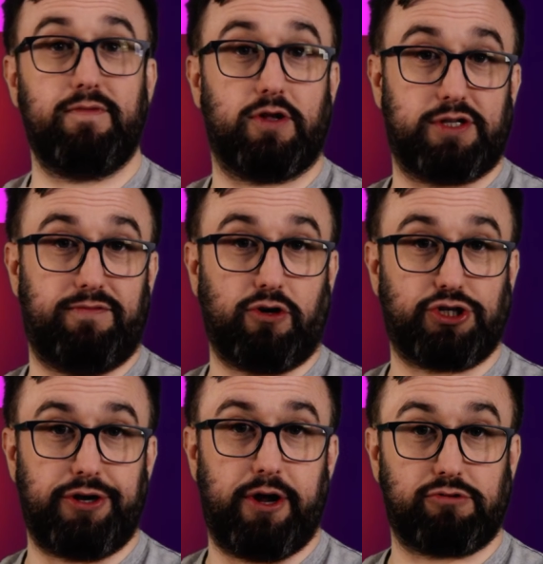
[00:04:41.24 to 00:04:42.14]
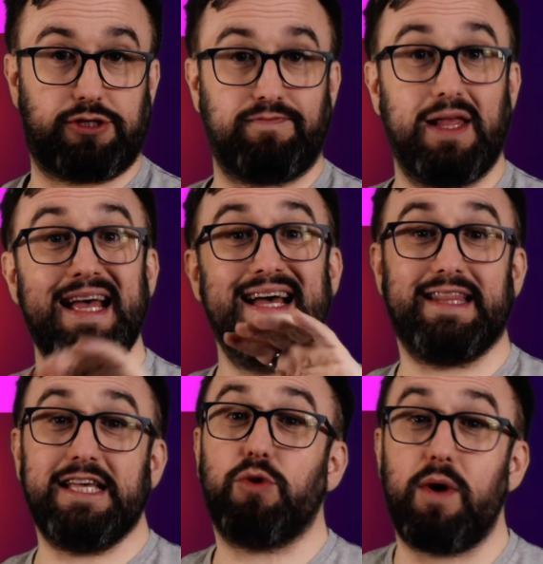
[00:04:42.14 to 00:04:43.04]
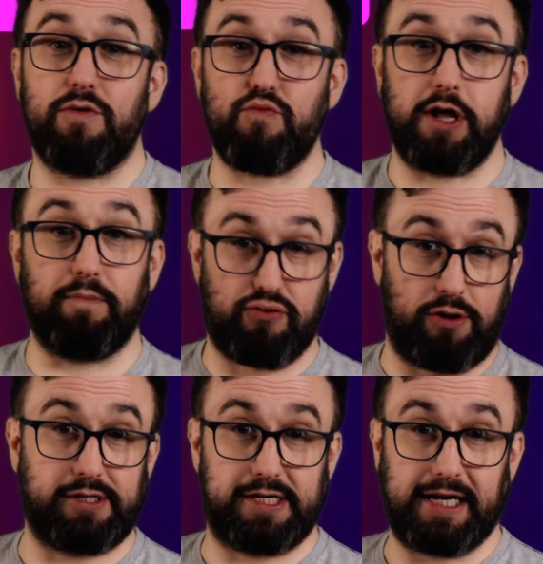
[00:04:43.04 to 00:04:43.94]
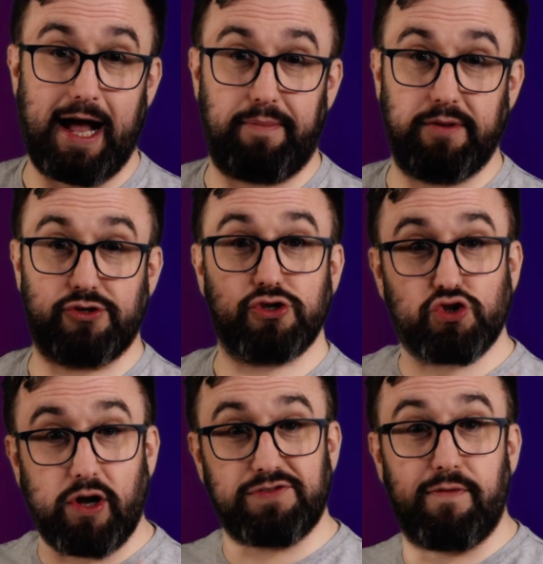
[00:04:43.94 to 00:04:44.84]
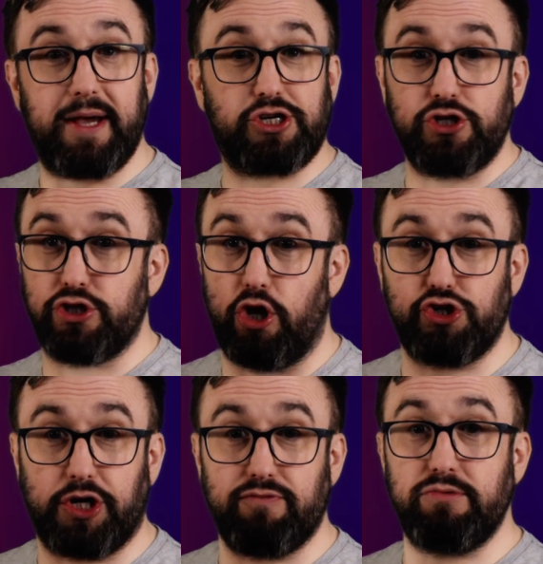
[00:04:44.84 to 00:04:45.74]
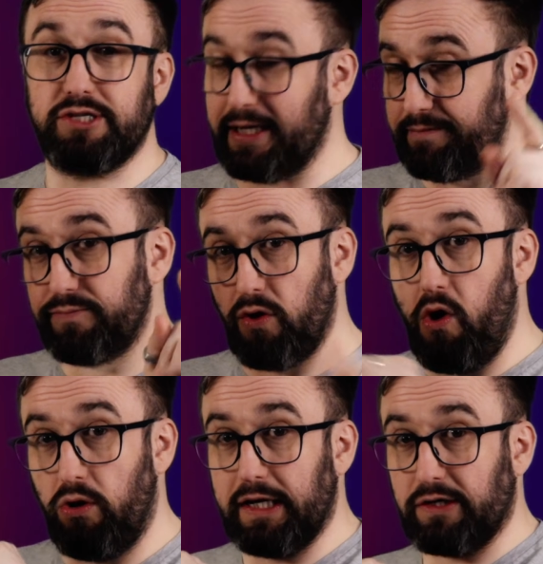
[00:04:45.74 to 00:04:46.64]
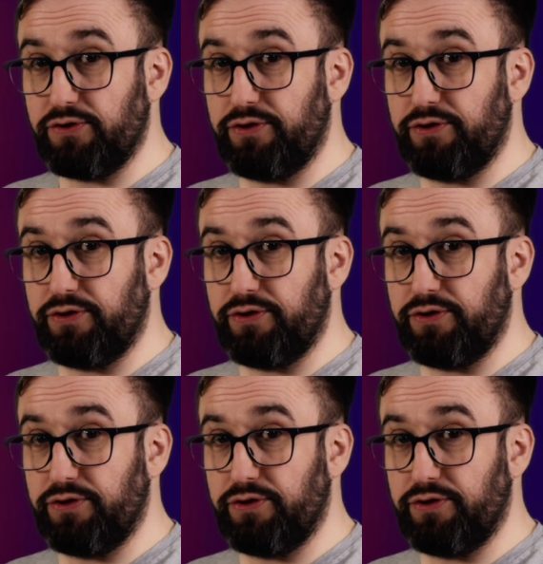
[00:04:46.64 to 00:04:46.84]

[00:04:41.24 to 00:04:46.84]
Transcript: move on to the function nodes. These are where the real processing happens. Transformations, logic, routing, all that good